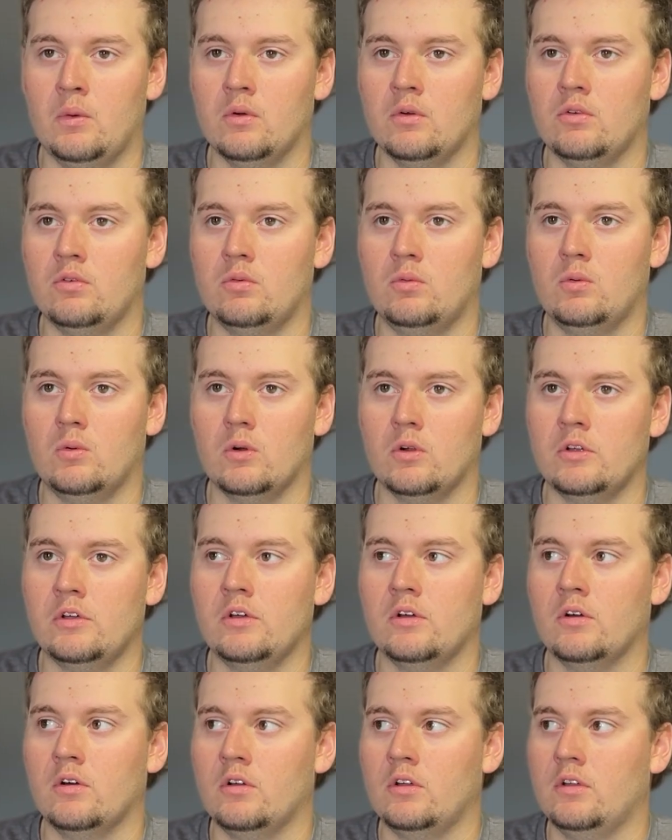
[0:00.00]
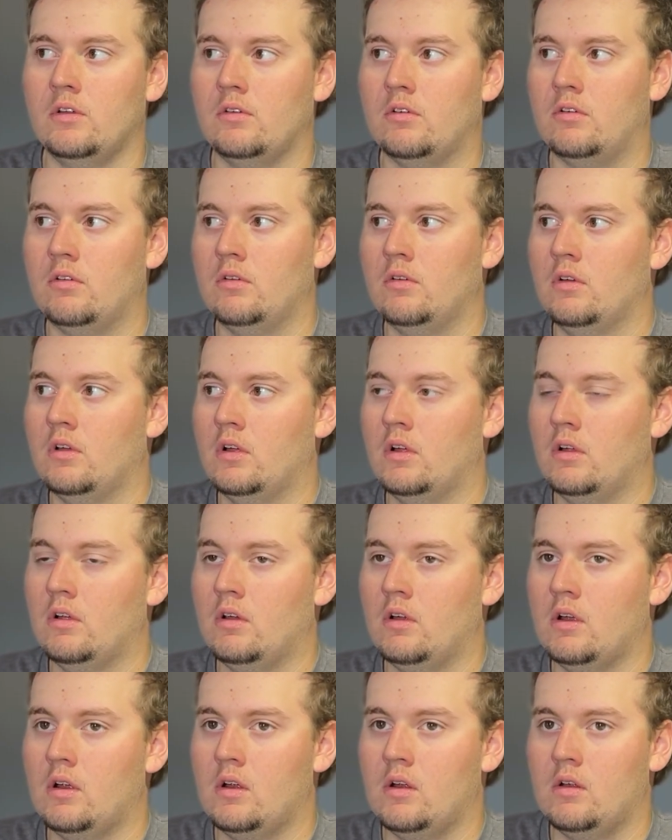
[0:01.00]
hours working on it.
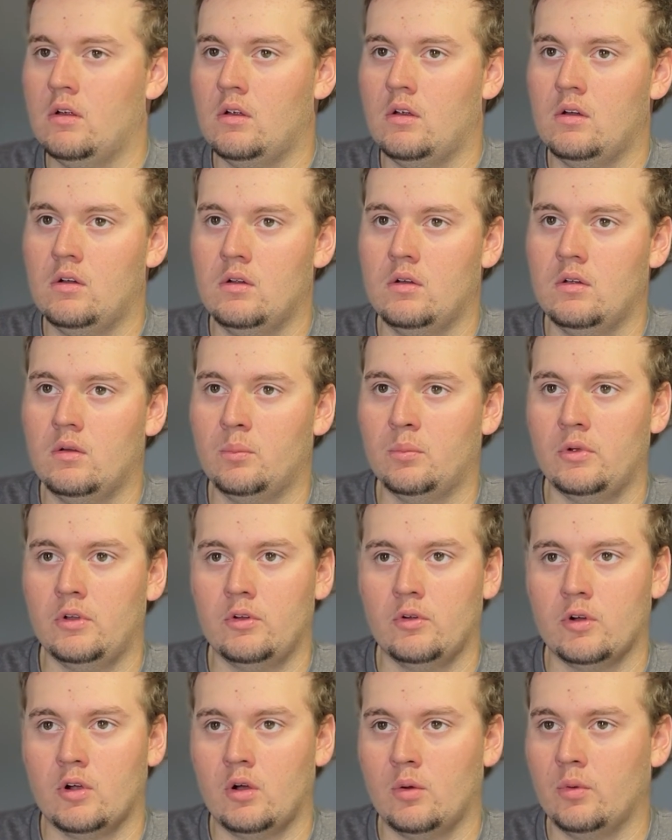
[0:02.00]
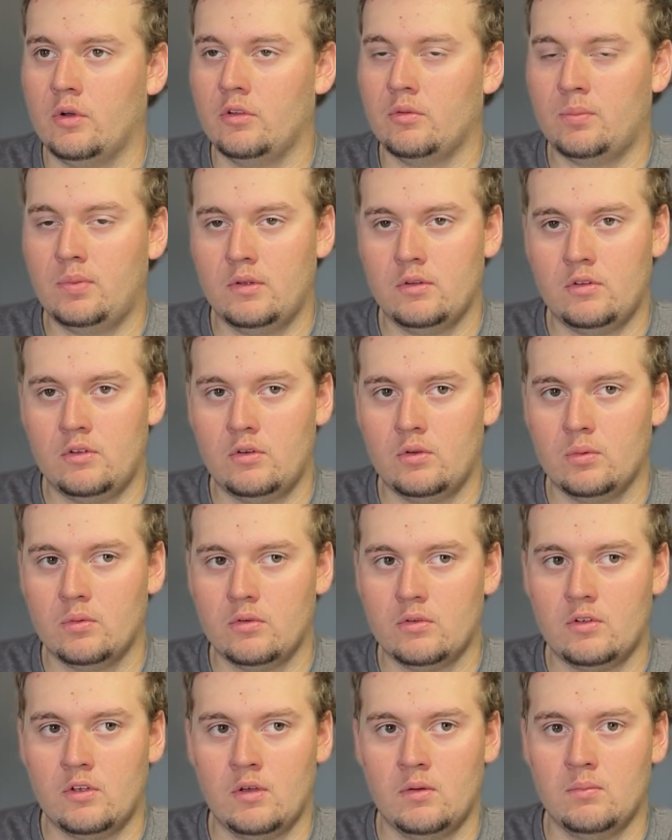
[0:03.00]
I mean, you're always
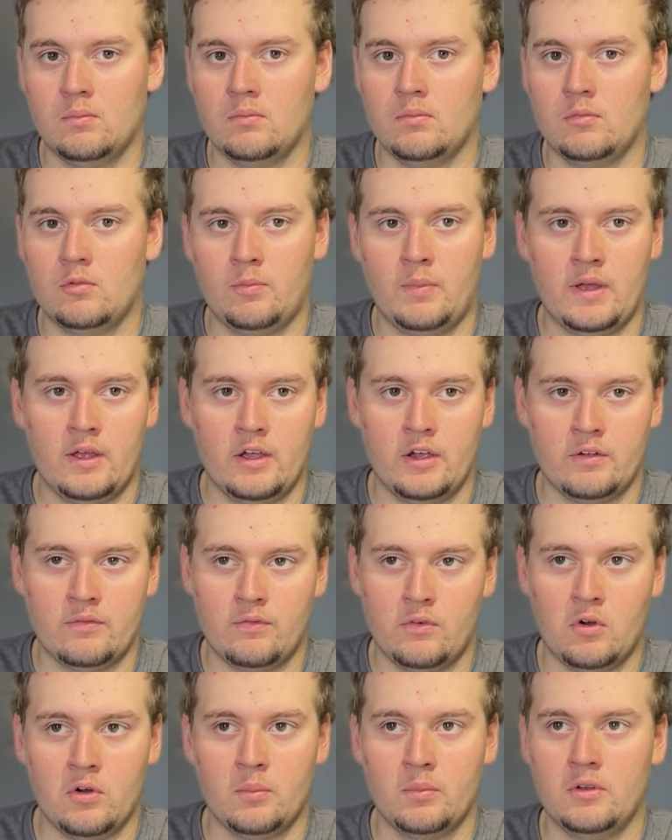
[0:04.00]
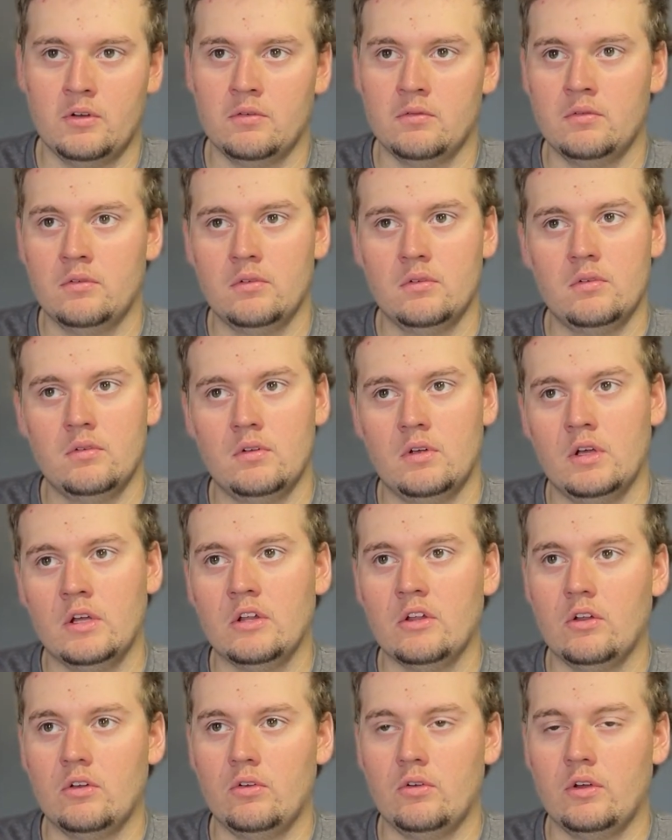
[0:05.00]
busy doing something. It's about like farming,
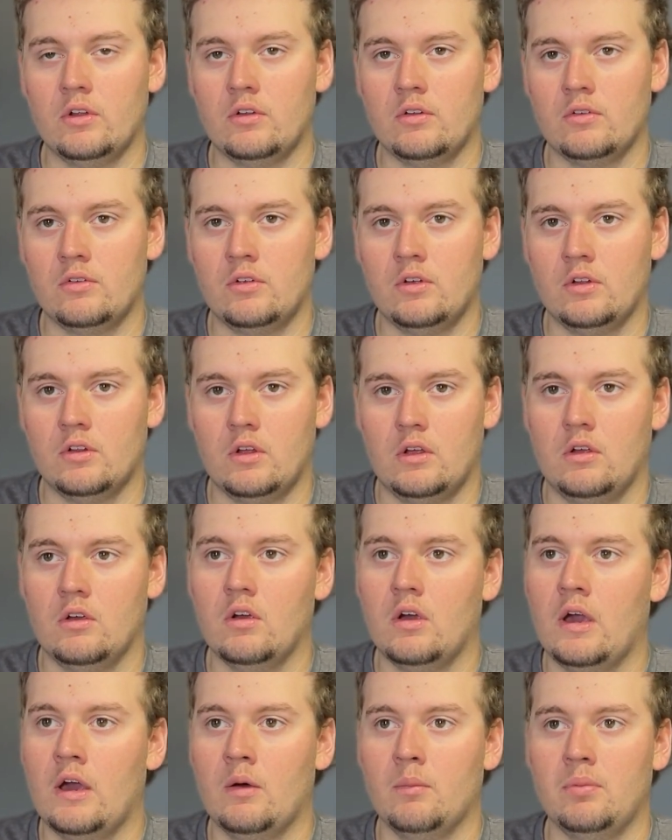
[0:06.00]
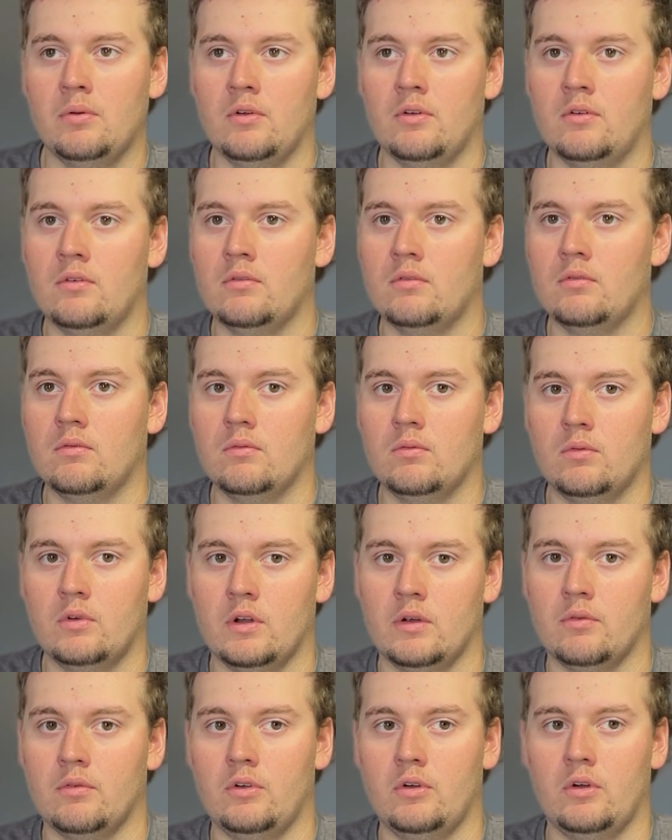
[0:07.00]
and then you get to see the output
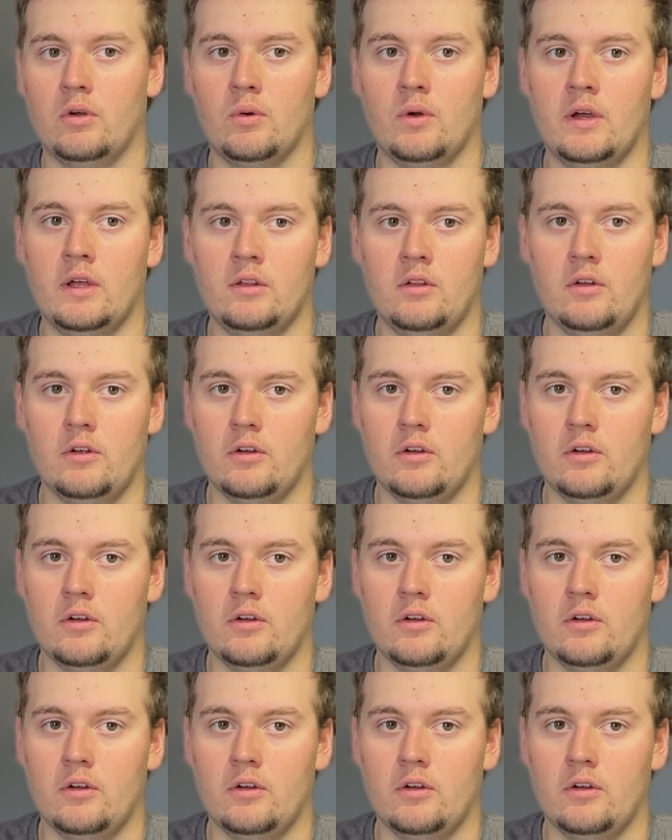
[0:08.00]
whenever you go